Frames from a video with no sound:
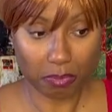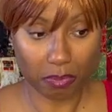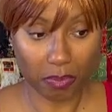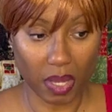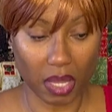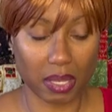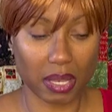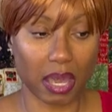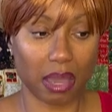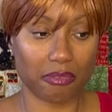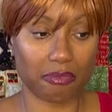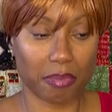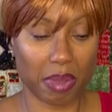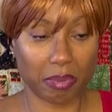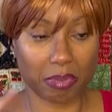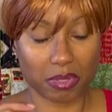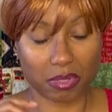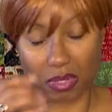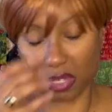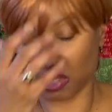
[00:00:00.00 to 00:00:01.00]
now if memory
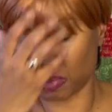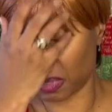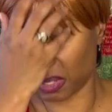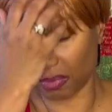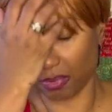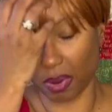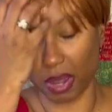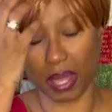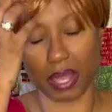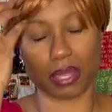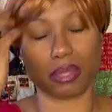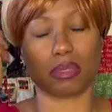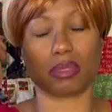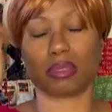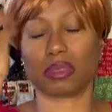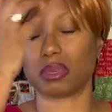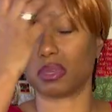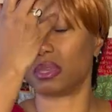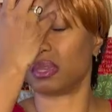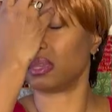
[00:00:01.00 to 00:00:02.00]
serves me right,
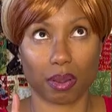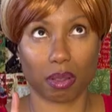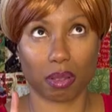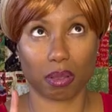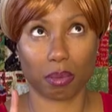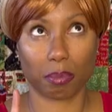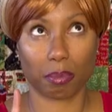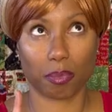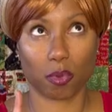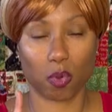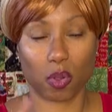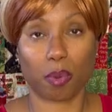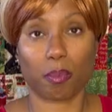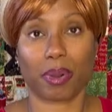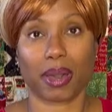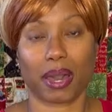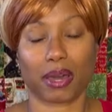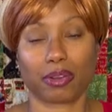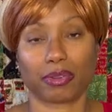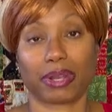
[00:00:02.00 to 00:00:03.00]
the quilt
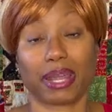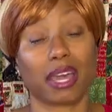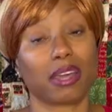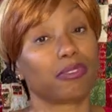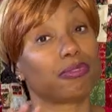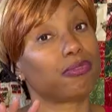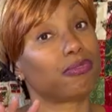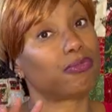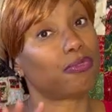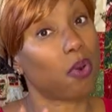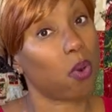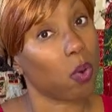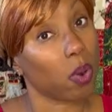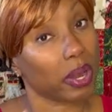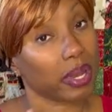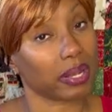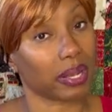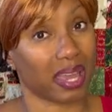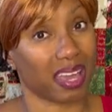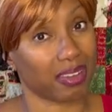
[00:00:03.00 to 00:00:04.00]
pattern had
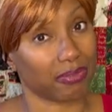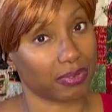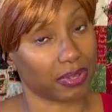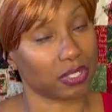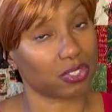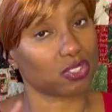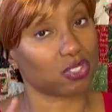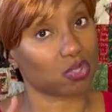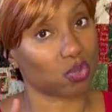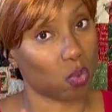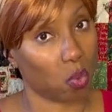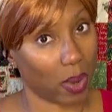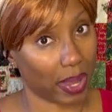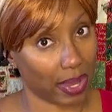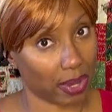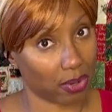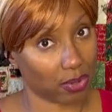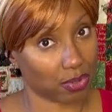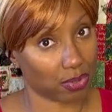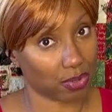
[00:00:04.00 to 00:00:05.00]
4.5-inch
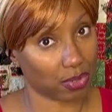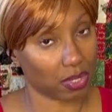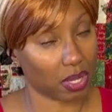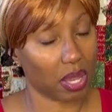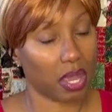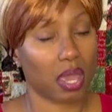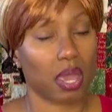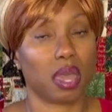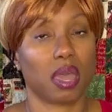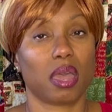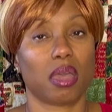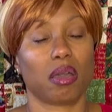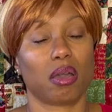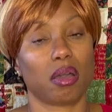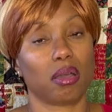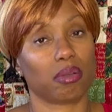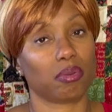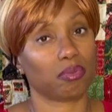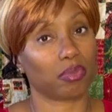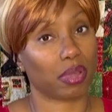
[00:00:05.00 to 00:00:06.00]
squares.
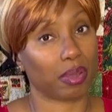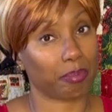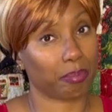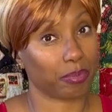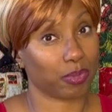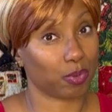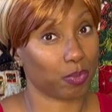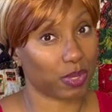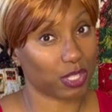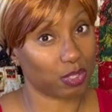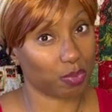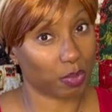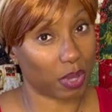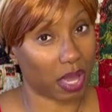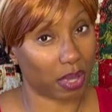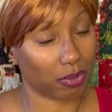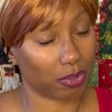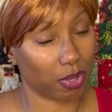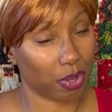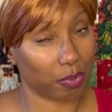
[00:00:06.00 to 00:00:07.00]
You
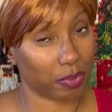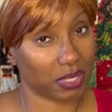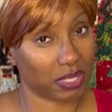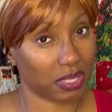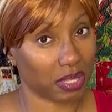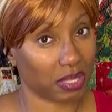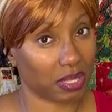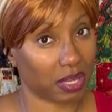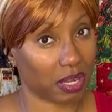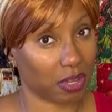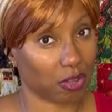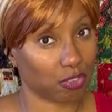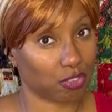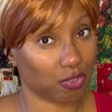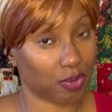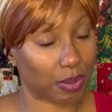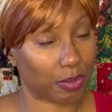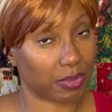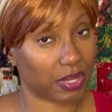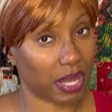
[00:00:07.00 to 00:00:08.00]
heard me say that I
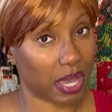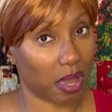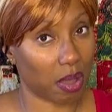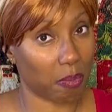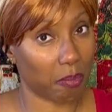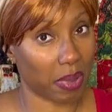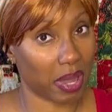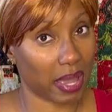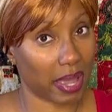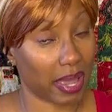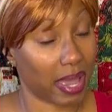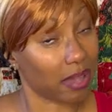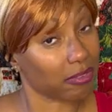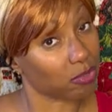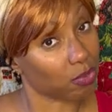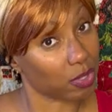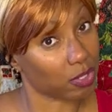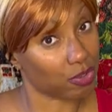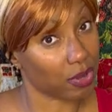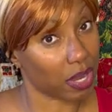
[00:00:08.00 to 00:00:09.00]
trimmed down my half square
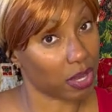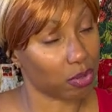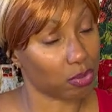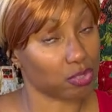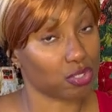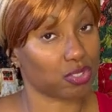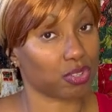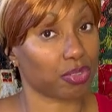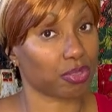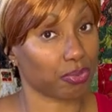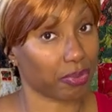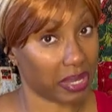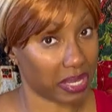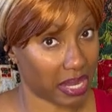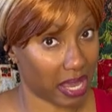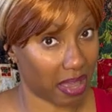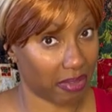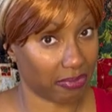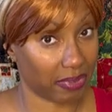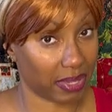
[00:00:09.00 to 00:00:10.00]
triangles to
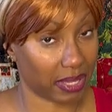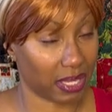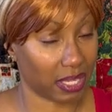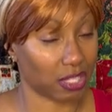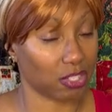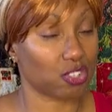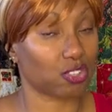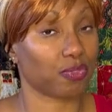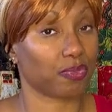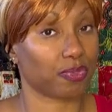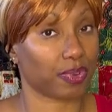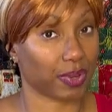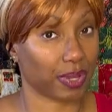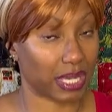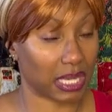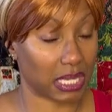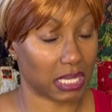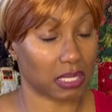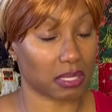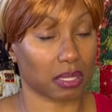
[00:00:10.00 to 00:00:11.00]
3.5-inch very
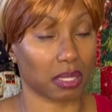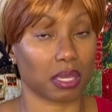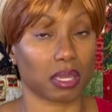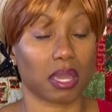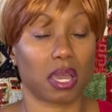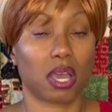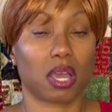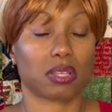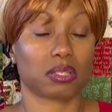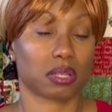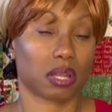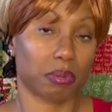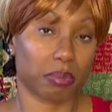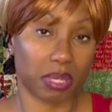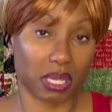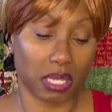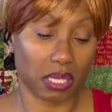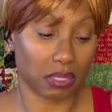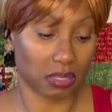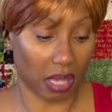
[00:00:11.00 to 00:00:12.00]
easily. So that
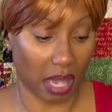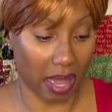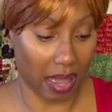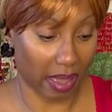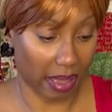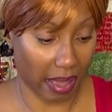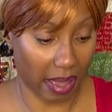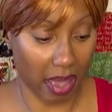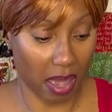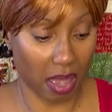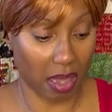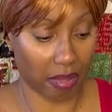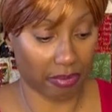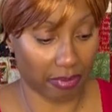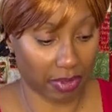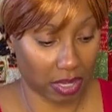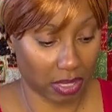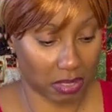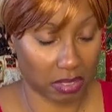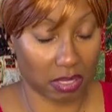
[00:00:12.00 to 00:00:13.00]
means I have
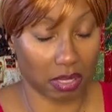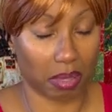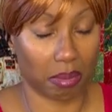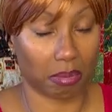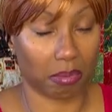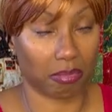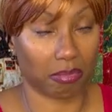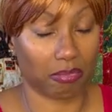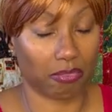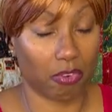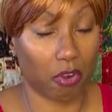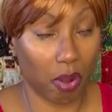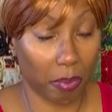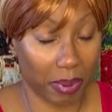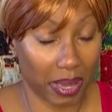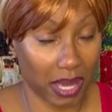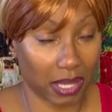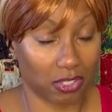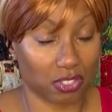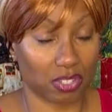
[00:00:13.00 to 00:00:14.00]
some 4
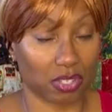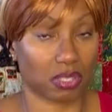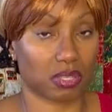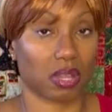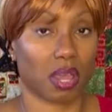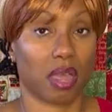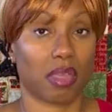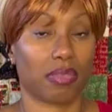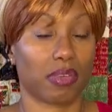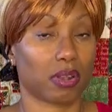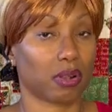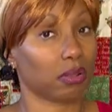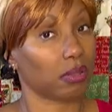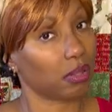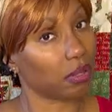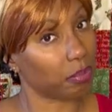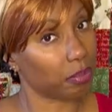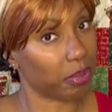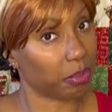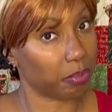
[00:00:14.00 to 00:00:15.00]
patches that are a little
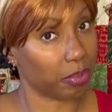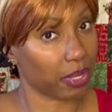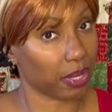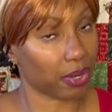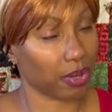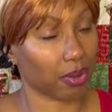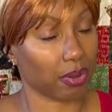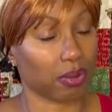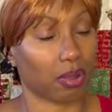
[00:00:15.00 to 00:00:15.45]
bit bigger,